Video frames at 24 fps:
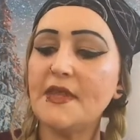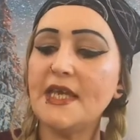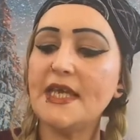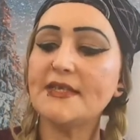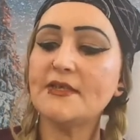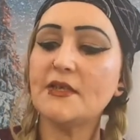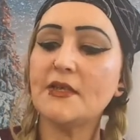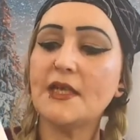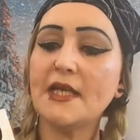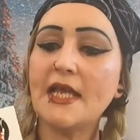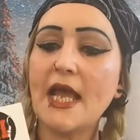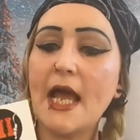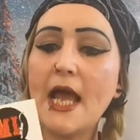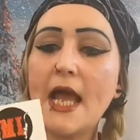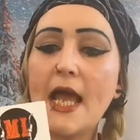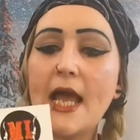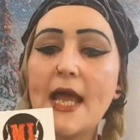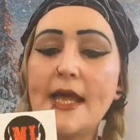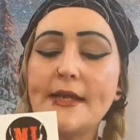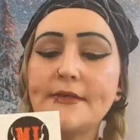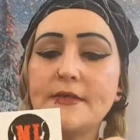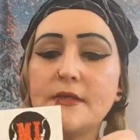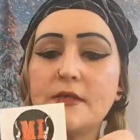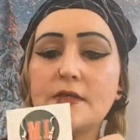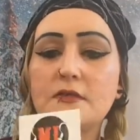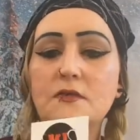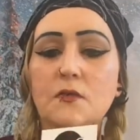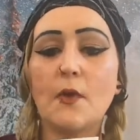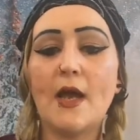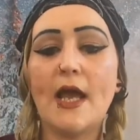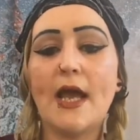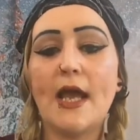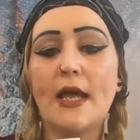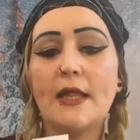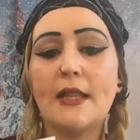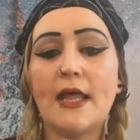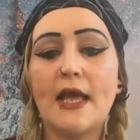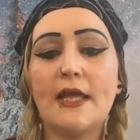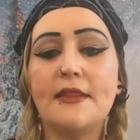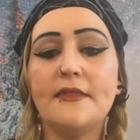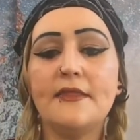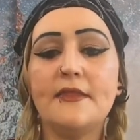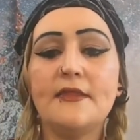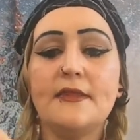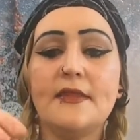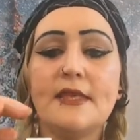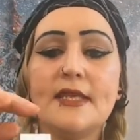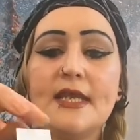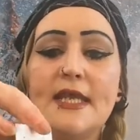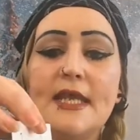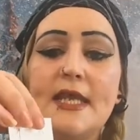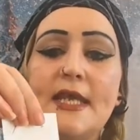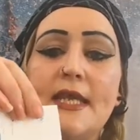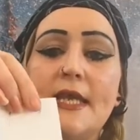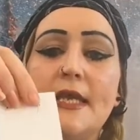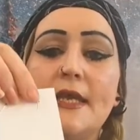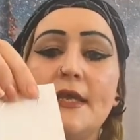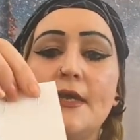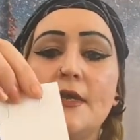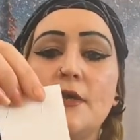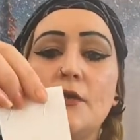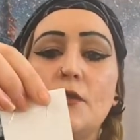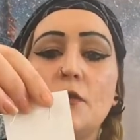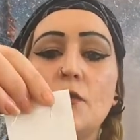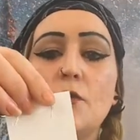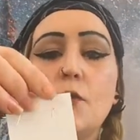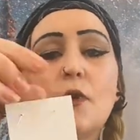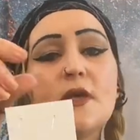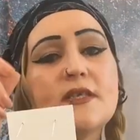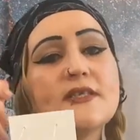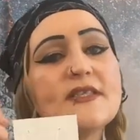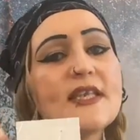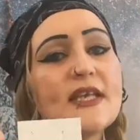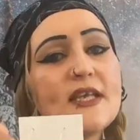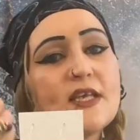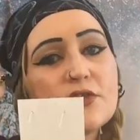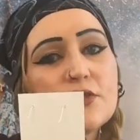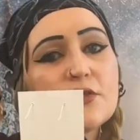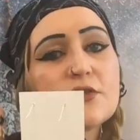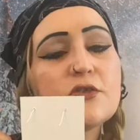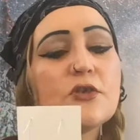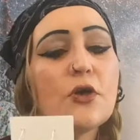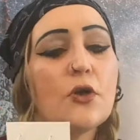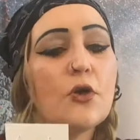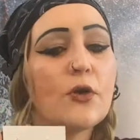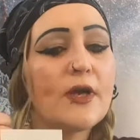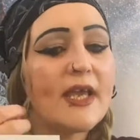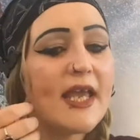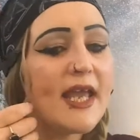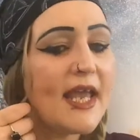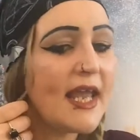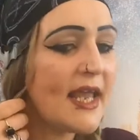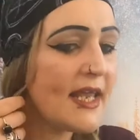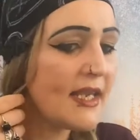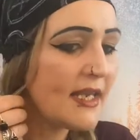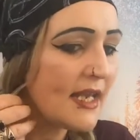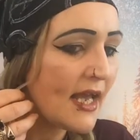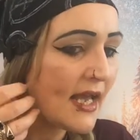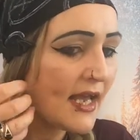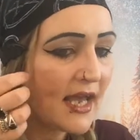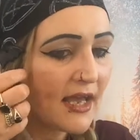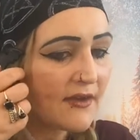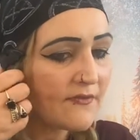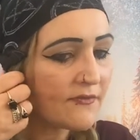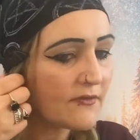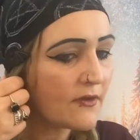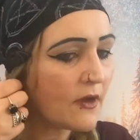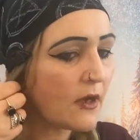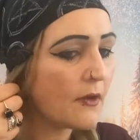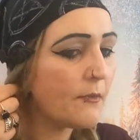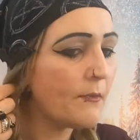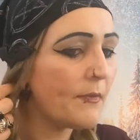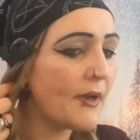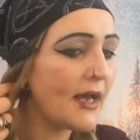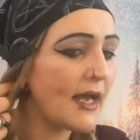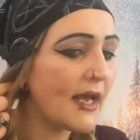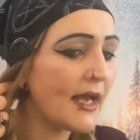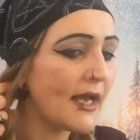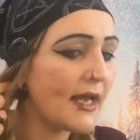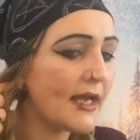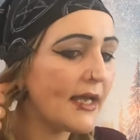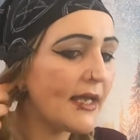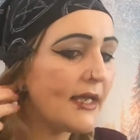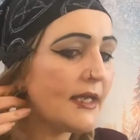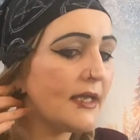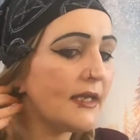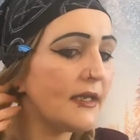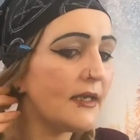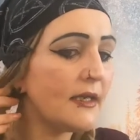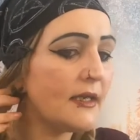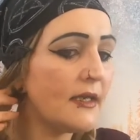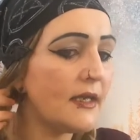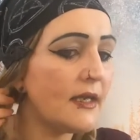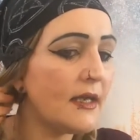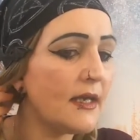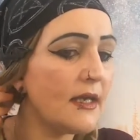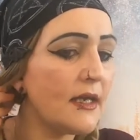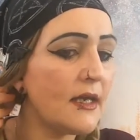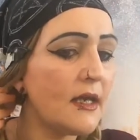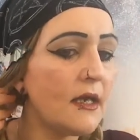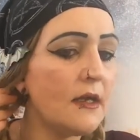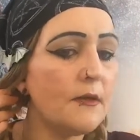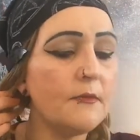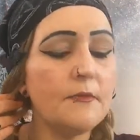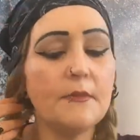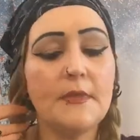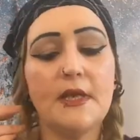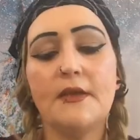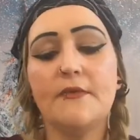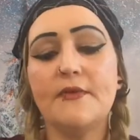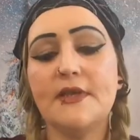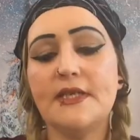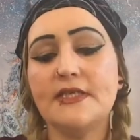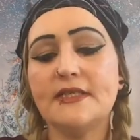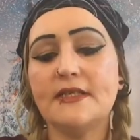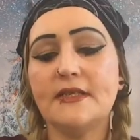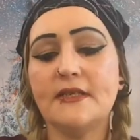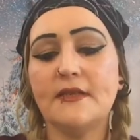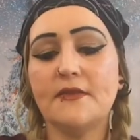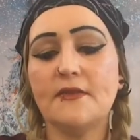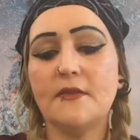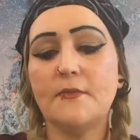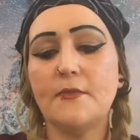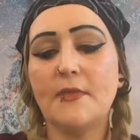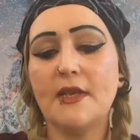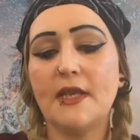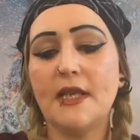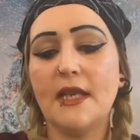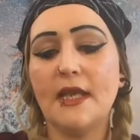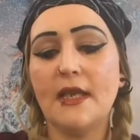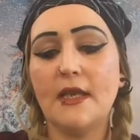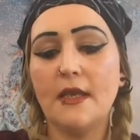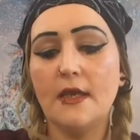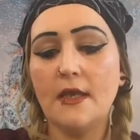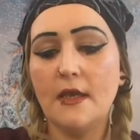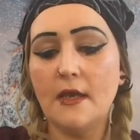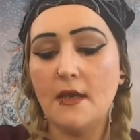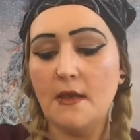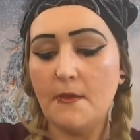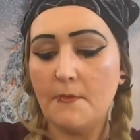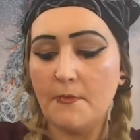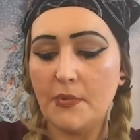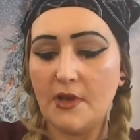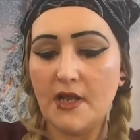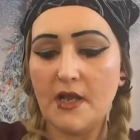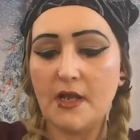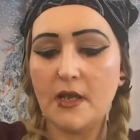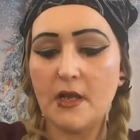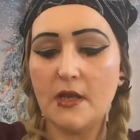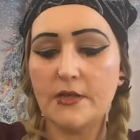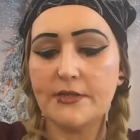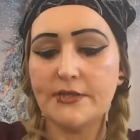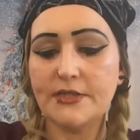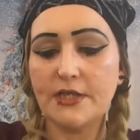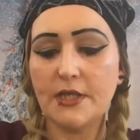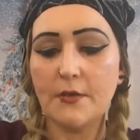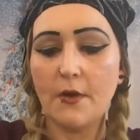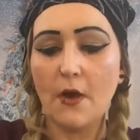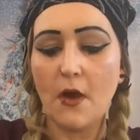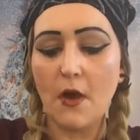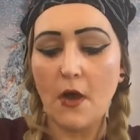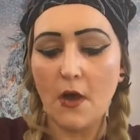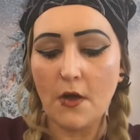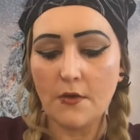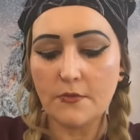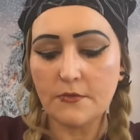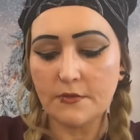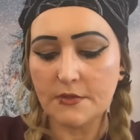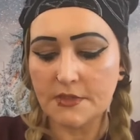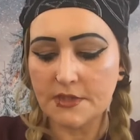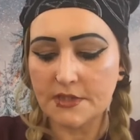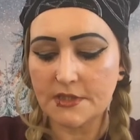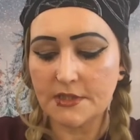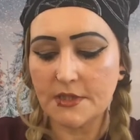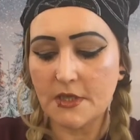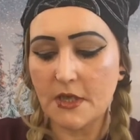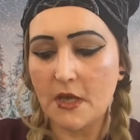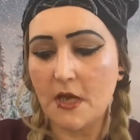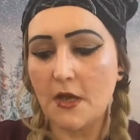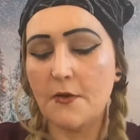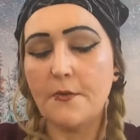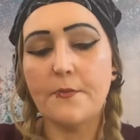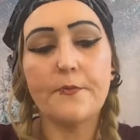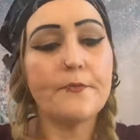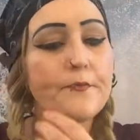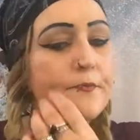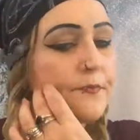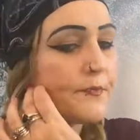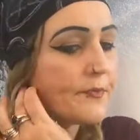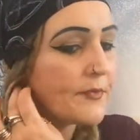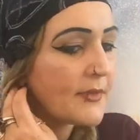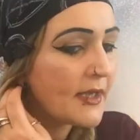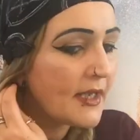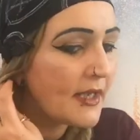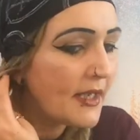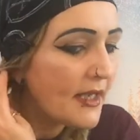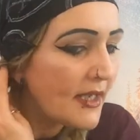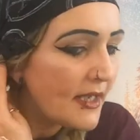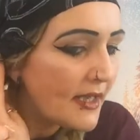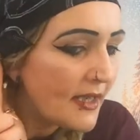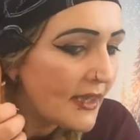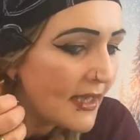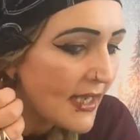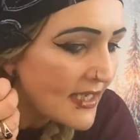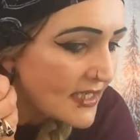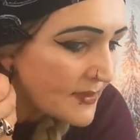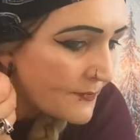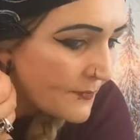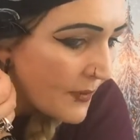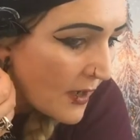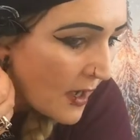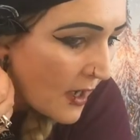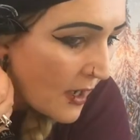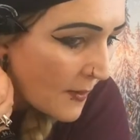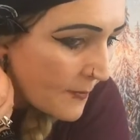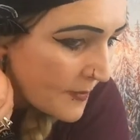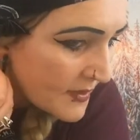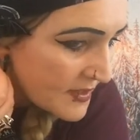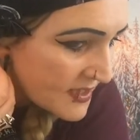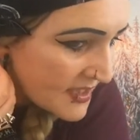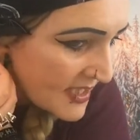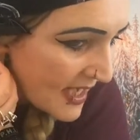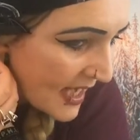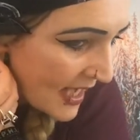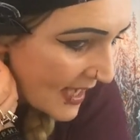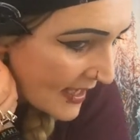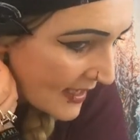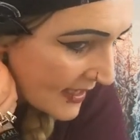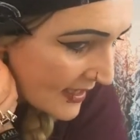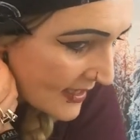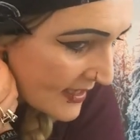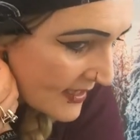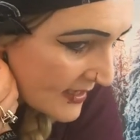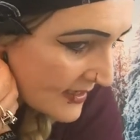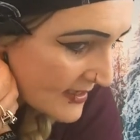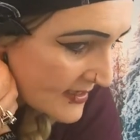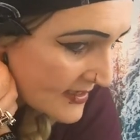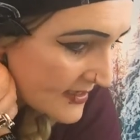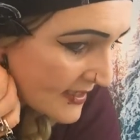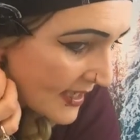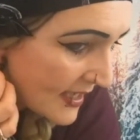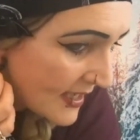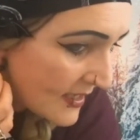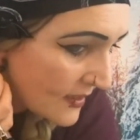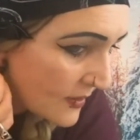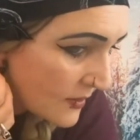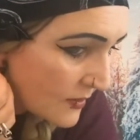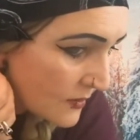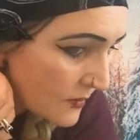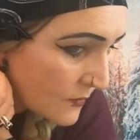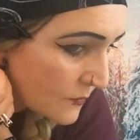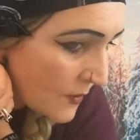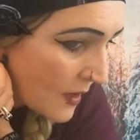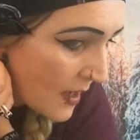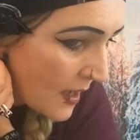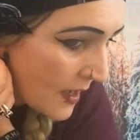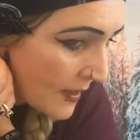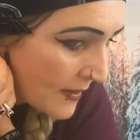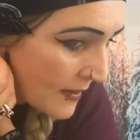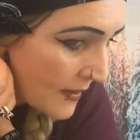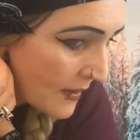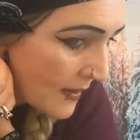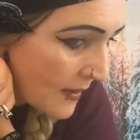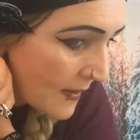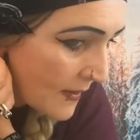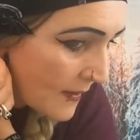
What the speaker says: these on a card as well, and the ones that you just hook in. I have got my earrings in at the minute, but I've got 2 holes, so let's pop Jack in the second one.